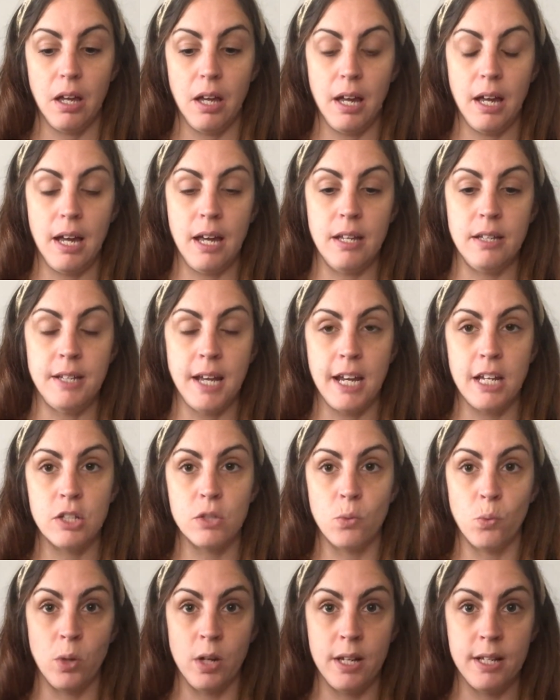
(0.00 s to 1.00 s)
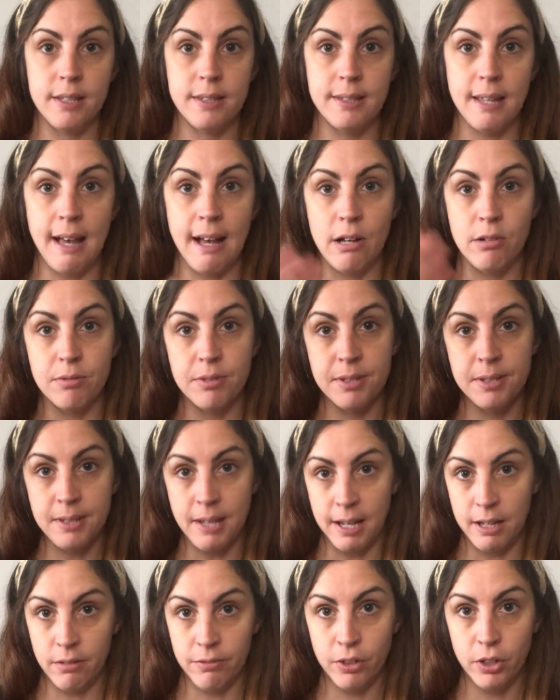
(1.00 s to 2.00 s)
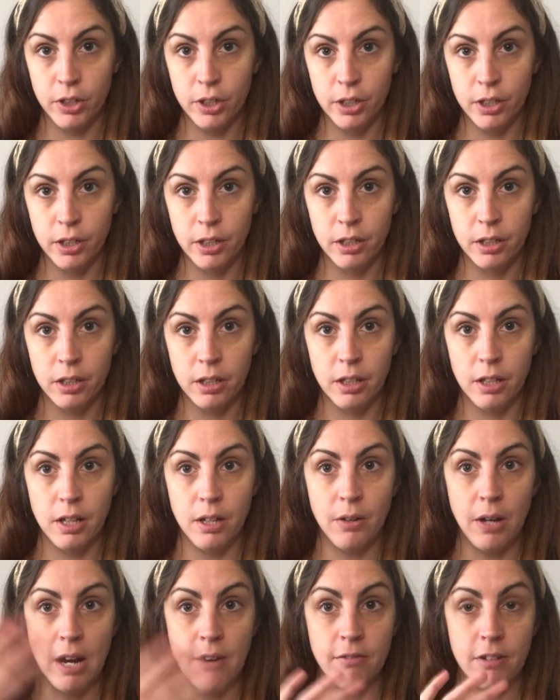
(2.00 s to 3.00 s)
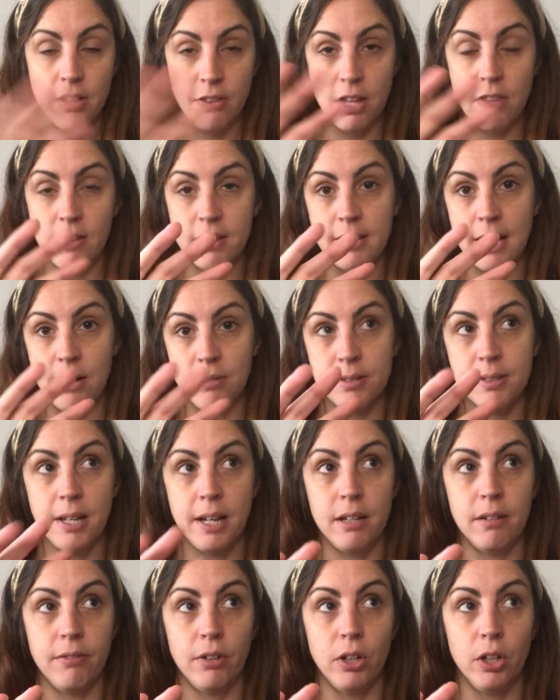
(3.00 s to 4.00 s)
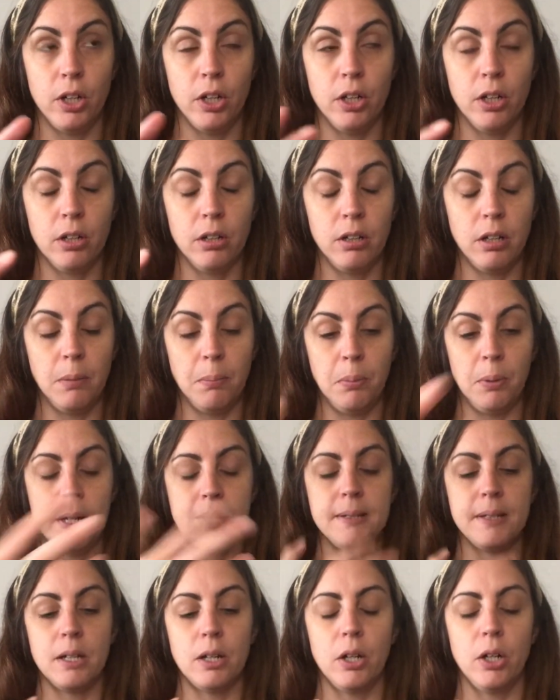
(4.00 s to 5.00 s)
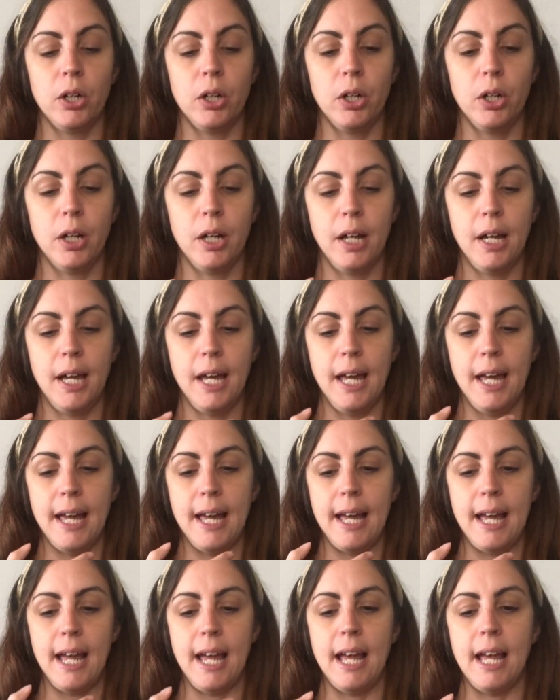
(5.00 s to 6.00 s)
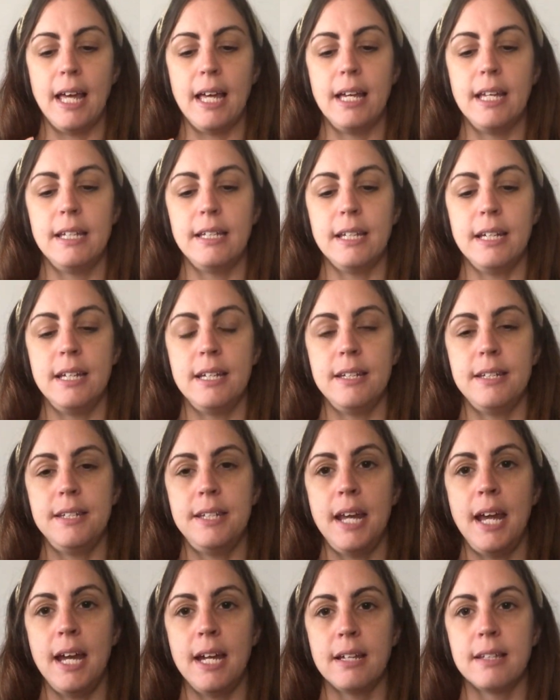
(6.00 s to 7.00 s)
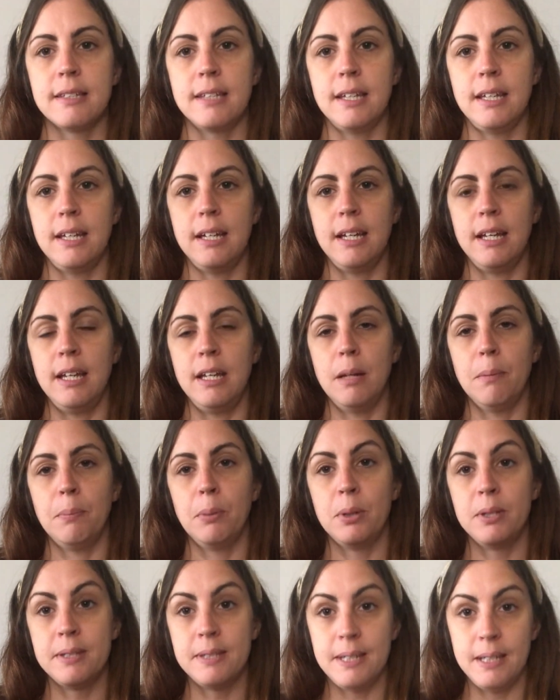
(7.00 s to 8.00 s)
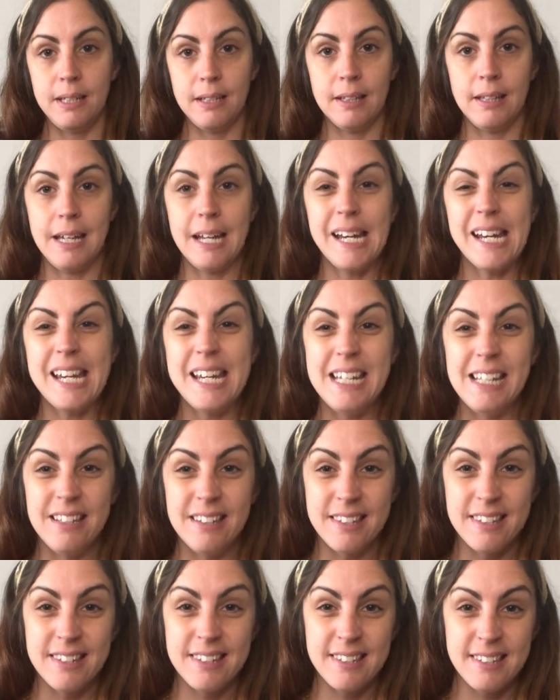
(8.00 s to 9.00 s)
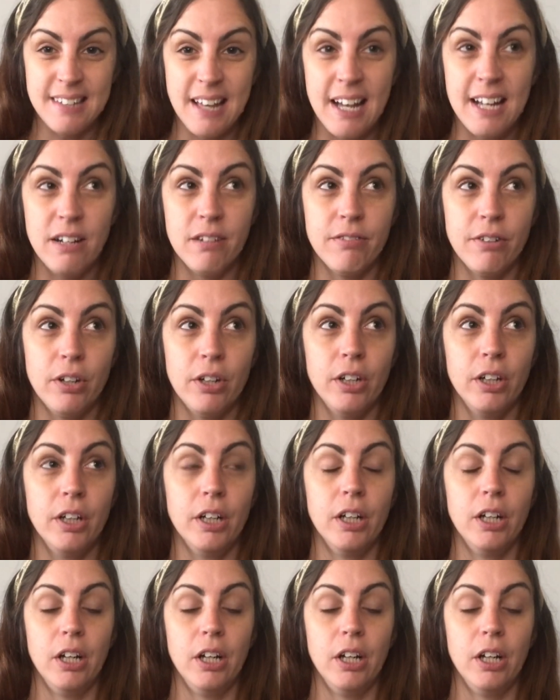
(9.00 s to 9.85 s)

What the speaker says: and takes what's outside of her, everything that's outside of her, oppressing her, and it takes it and it puts it like inside of her,